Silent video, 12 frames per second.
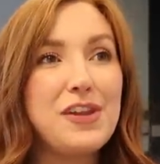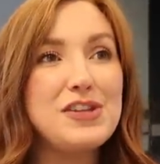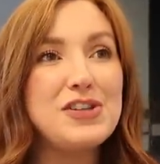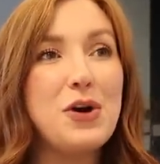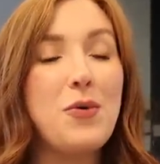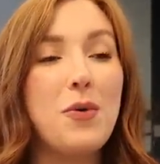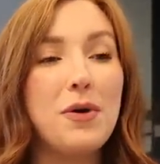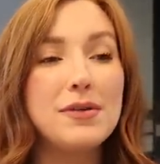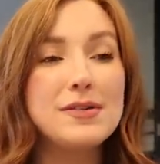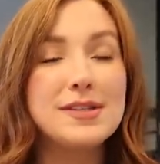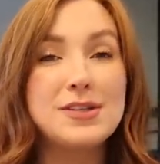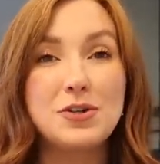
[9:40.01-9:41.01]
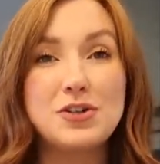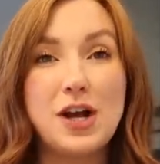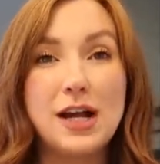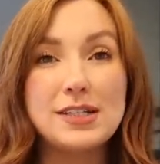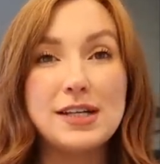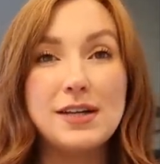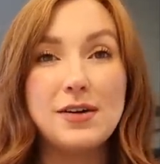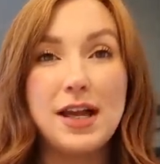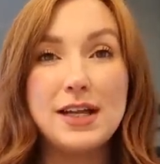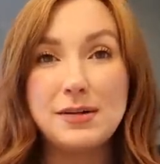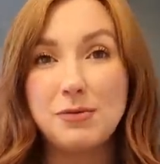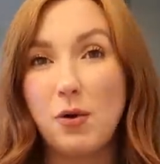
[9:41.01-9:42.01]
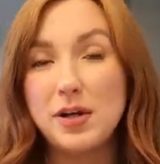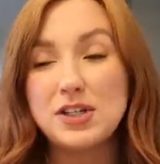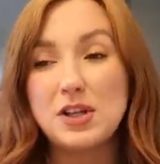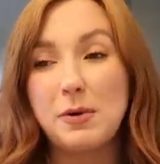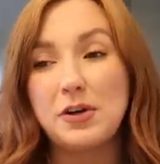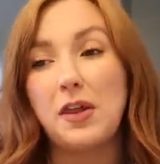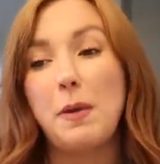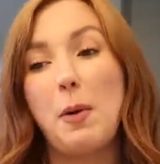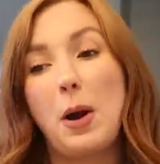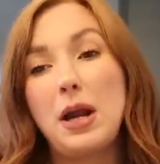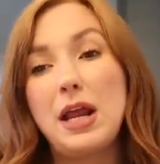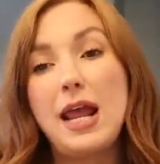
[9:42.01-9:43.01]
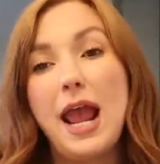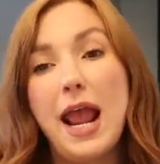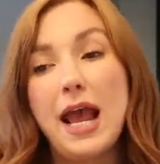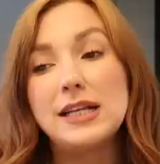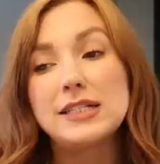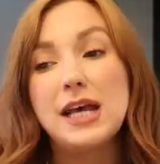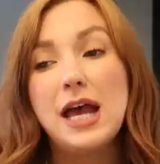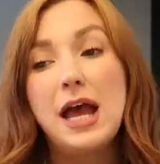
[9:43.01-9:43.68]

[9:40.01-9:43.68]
So still contracting, end up going to the birthday party and